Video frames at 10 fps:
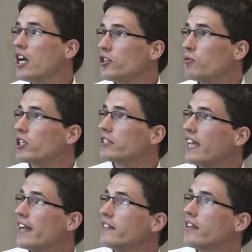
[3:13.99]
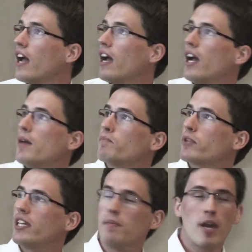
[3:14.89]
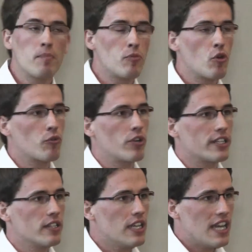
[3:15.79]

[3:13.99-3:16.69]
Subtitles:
you will then keep up borrowing.